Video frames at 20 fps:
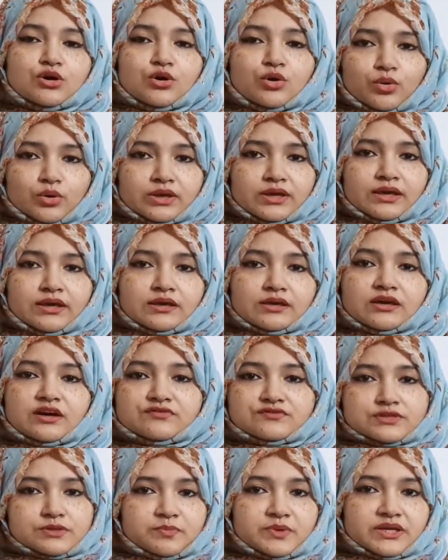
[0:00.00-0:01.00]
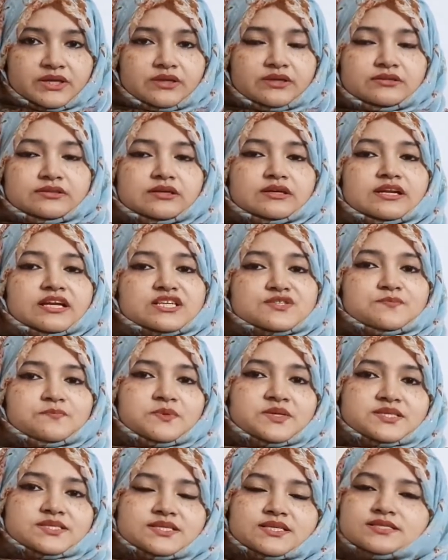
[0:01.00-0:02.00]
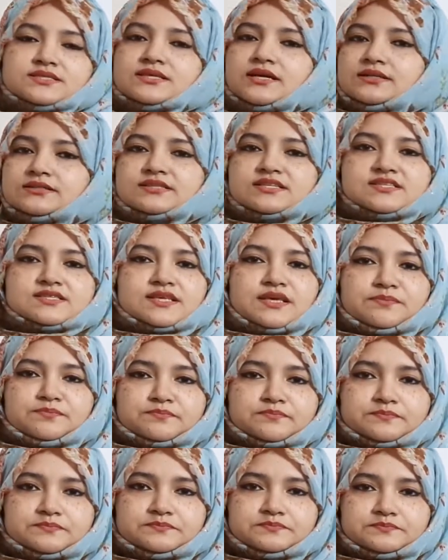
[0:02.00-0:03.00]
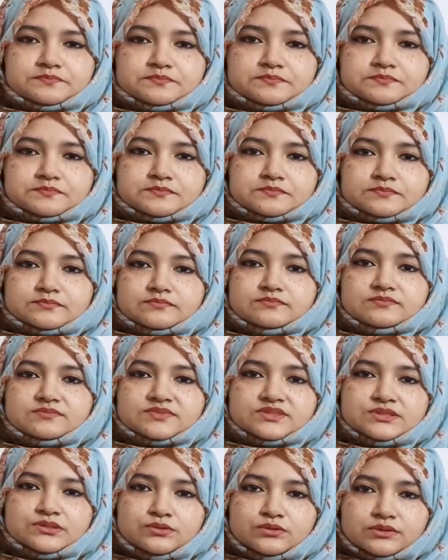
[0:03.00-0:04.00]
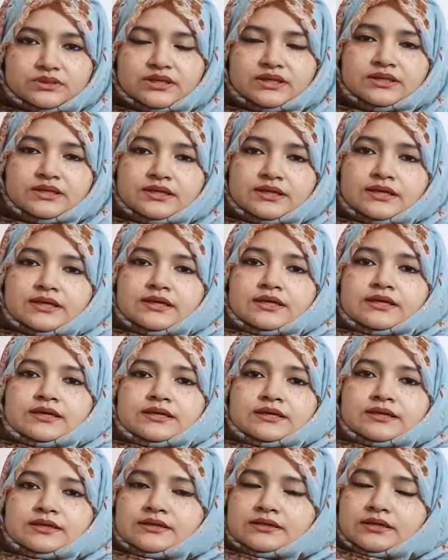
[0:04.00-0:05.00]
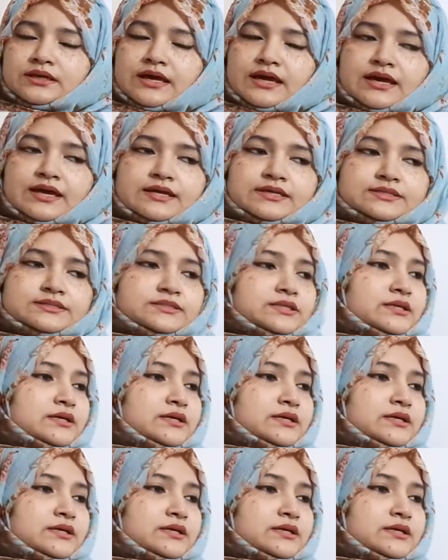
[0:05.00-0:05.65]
Okay, after breaking, the glass pieces are the same. Okay, and